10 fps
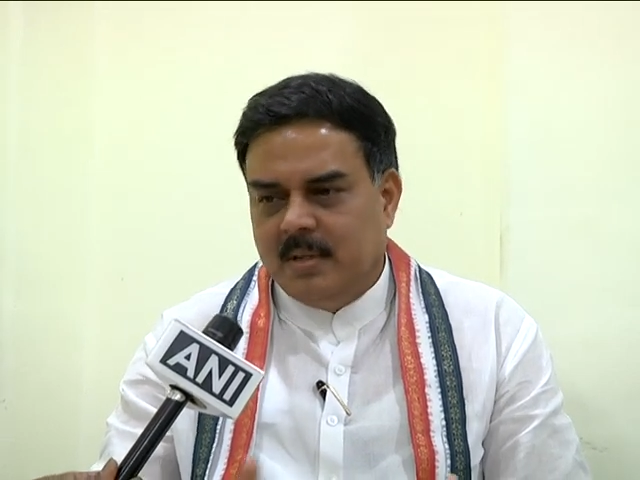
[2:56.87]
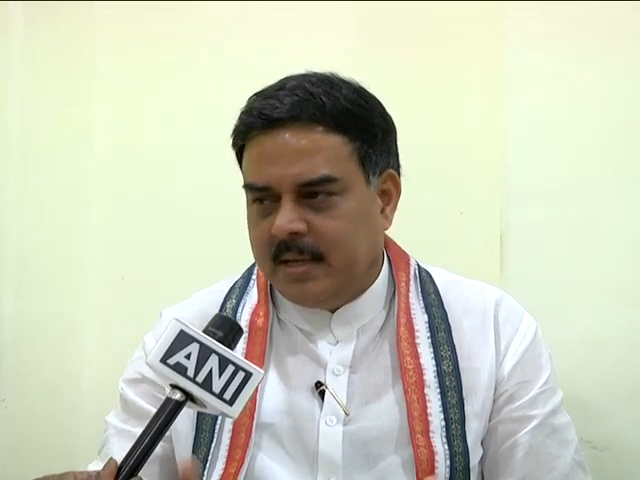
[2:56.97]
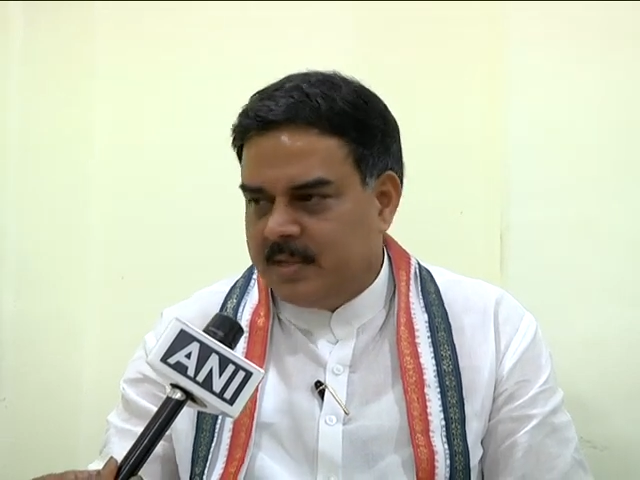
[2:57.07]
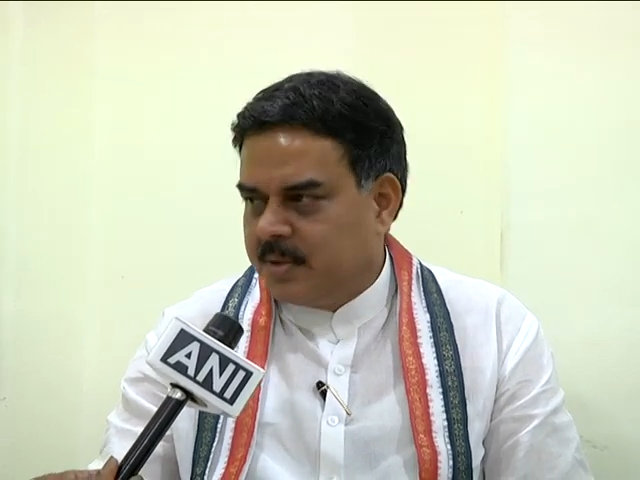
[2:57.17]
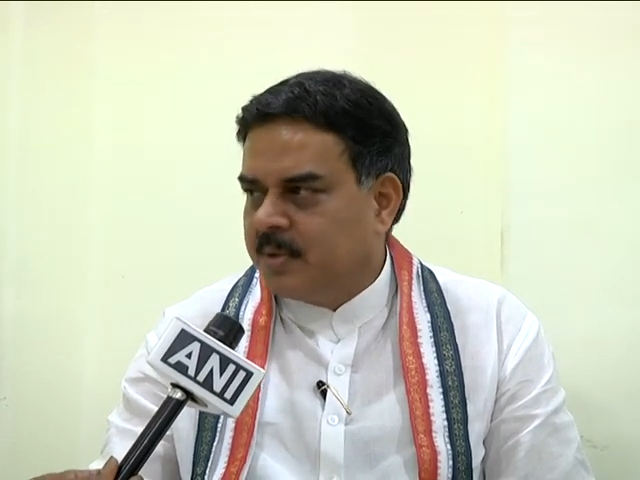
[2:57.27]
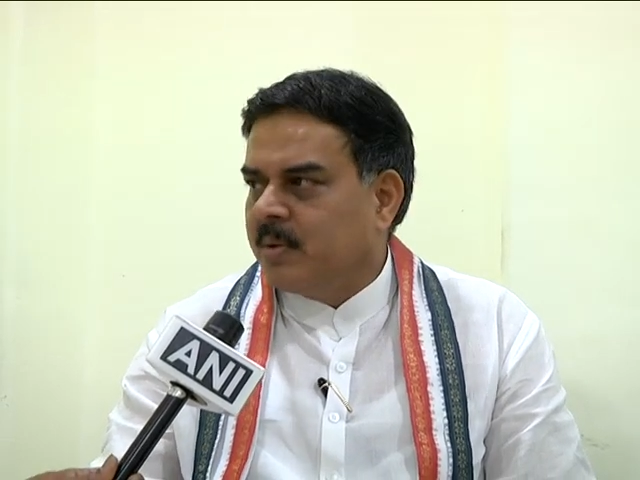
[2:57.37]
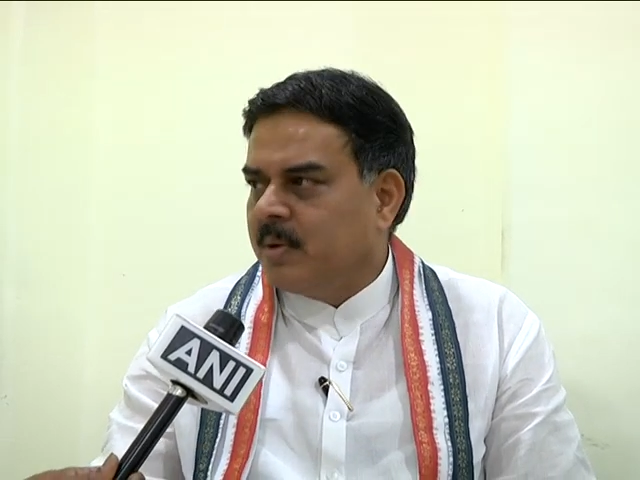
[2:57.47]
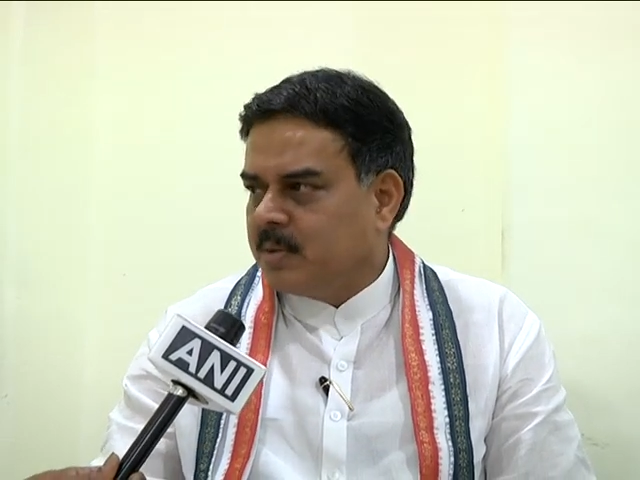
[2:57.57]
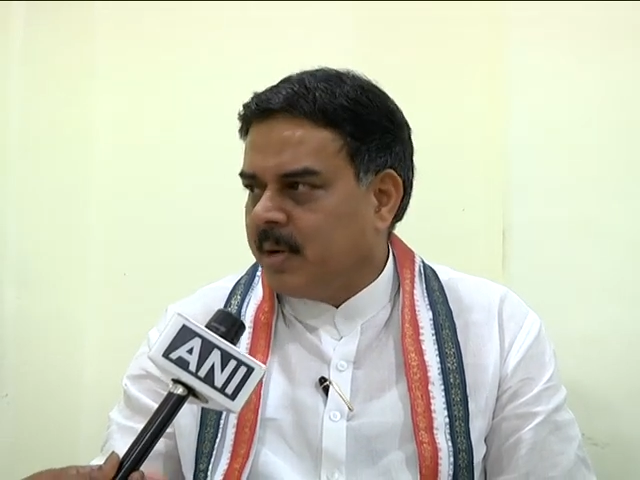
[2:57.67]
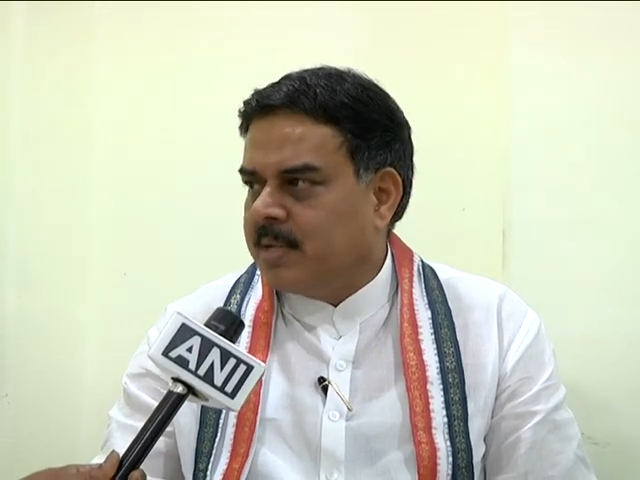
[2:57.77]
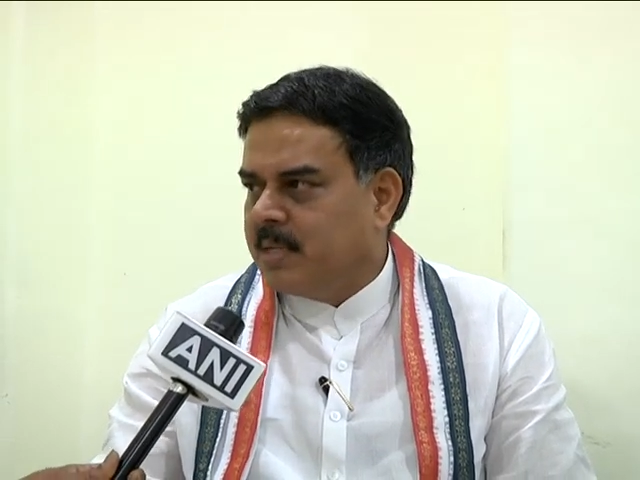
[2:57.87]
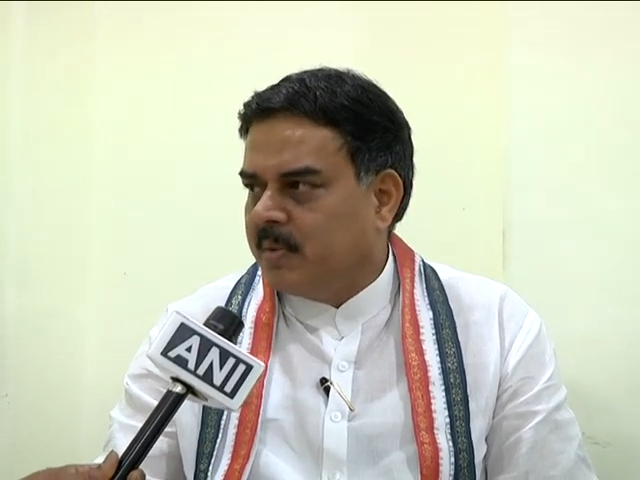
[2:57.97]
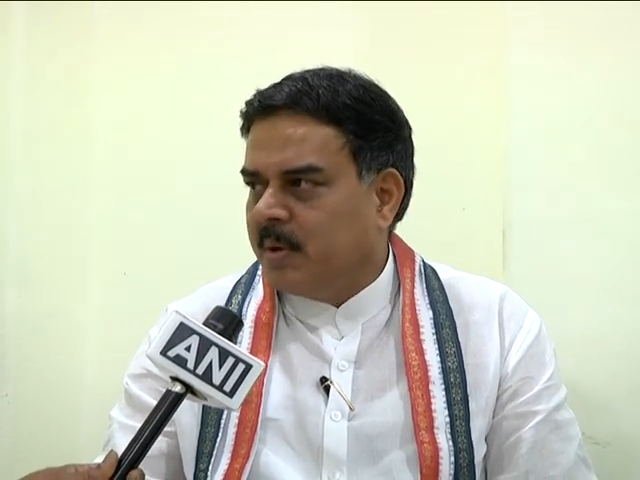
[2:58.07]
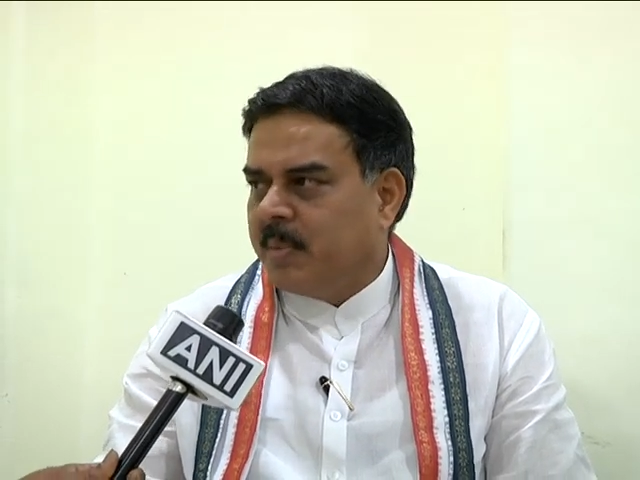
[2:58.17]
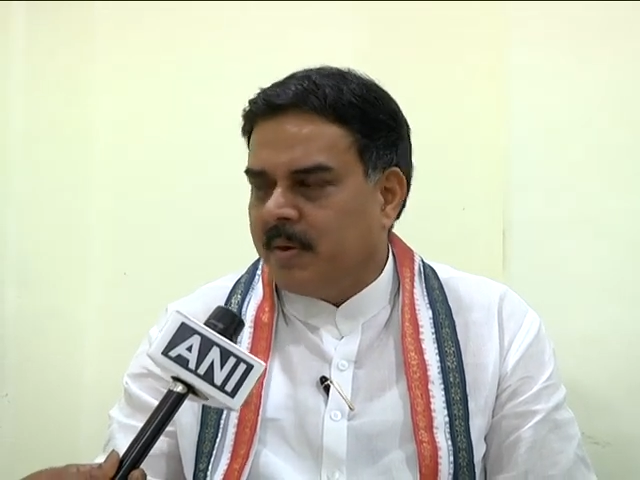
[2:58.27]
The executive also has
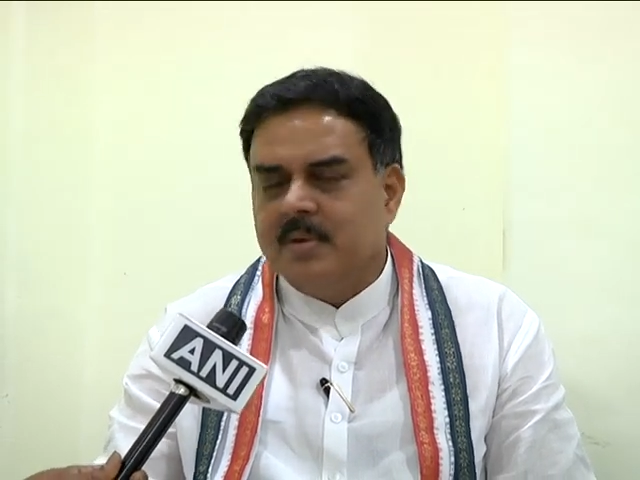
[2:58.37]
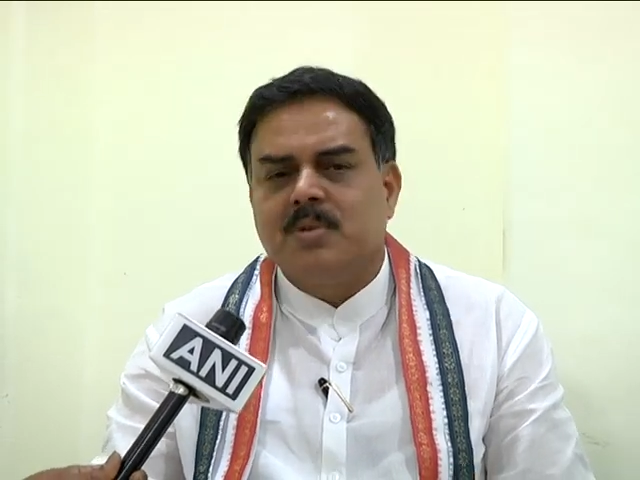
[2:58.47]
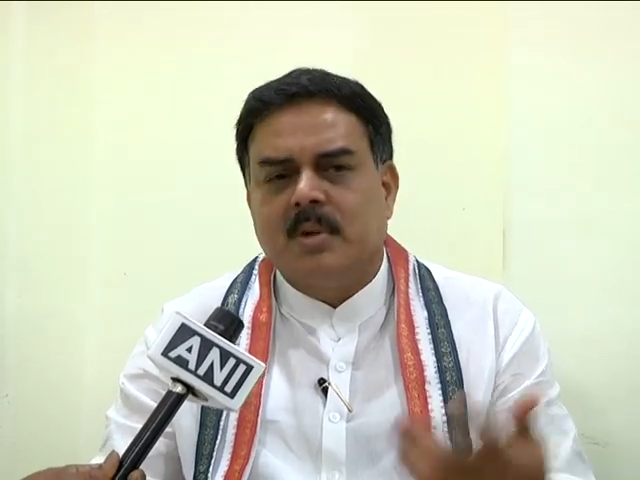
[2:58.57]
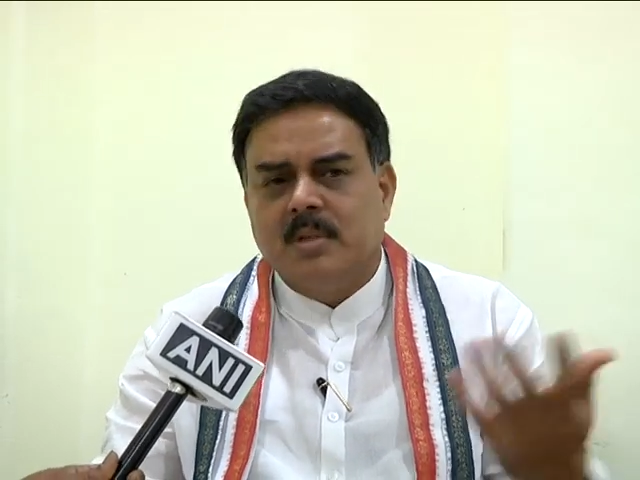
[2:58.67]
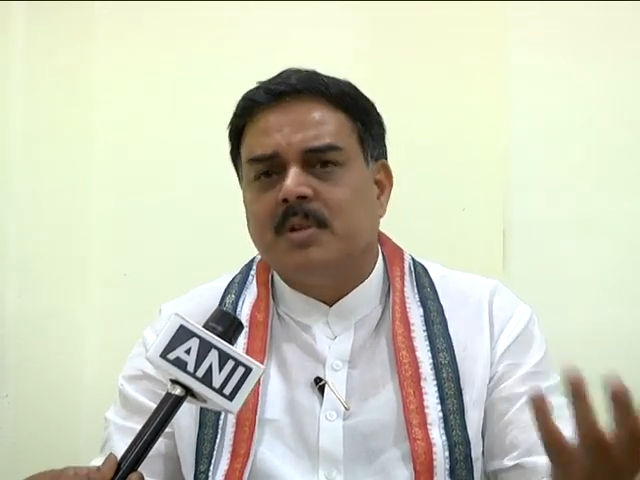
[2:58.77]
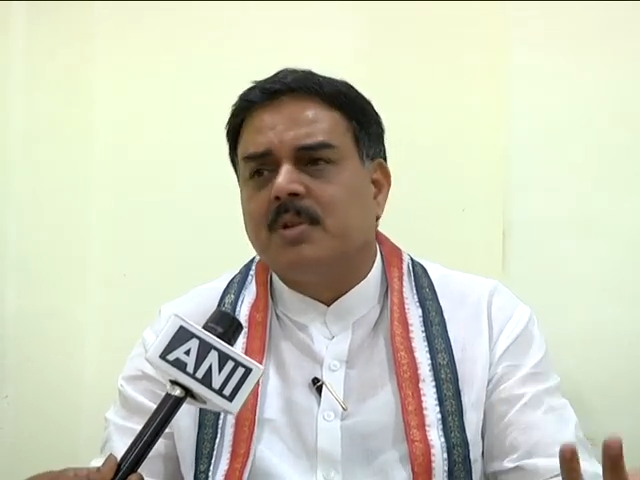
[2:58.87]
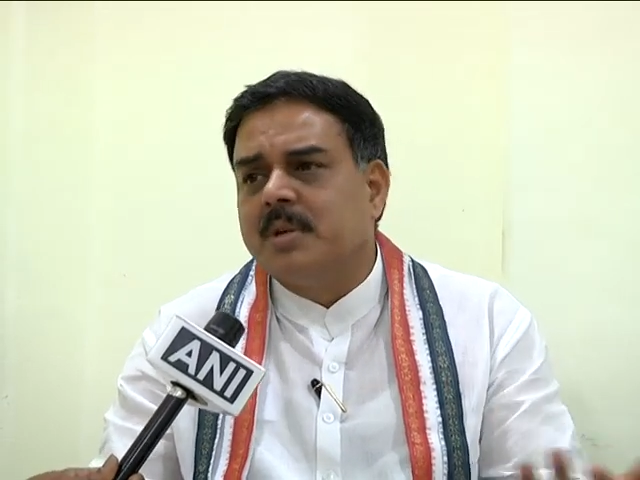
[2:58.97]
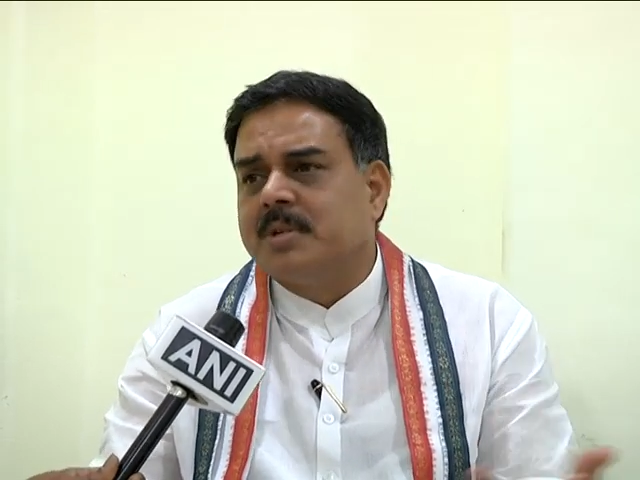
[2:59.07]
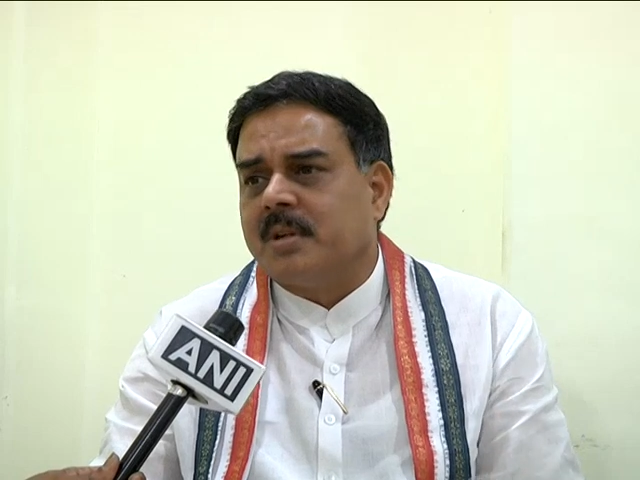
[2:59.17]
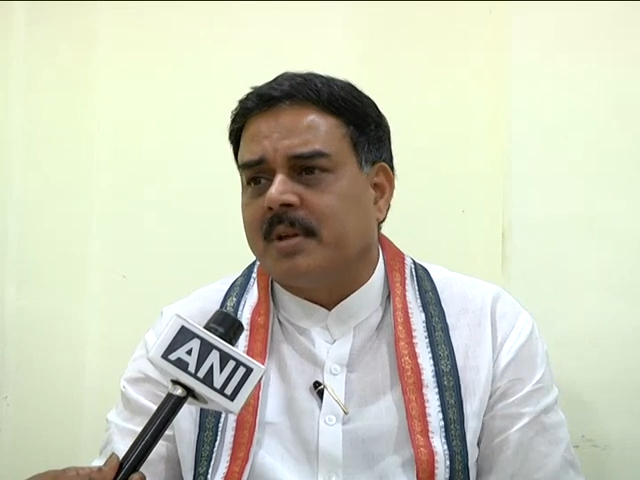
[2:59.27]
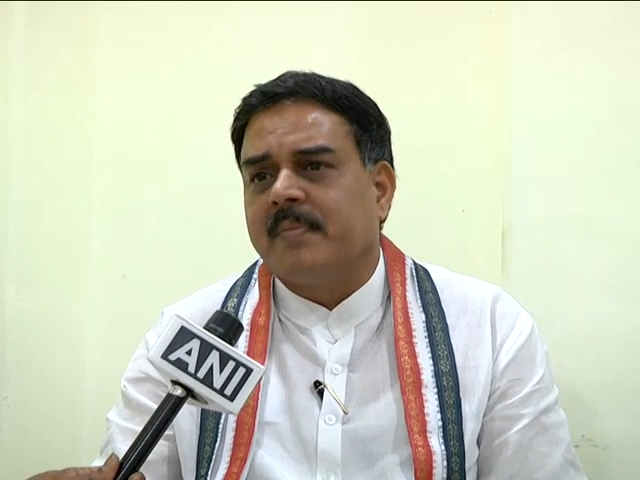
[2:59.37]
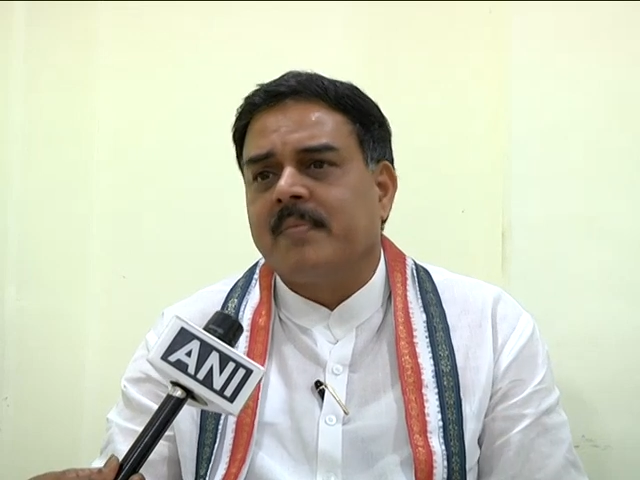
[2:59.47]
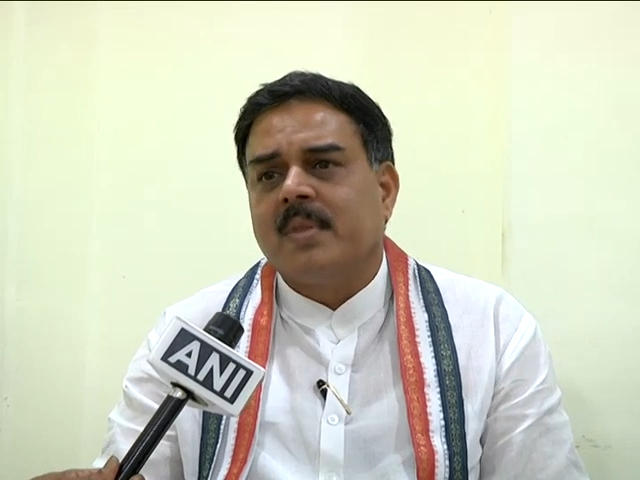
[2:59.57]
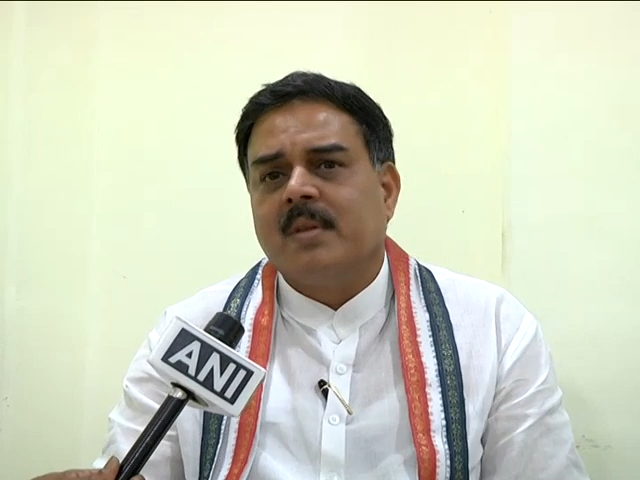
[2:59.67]
equal power. So does the judiciary.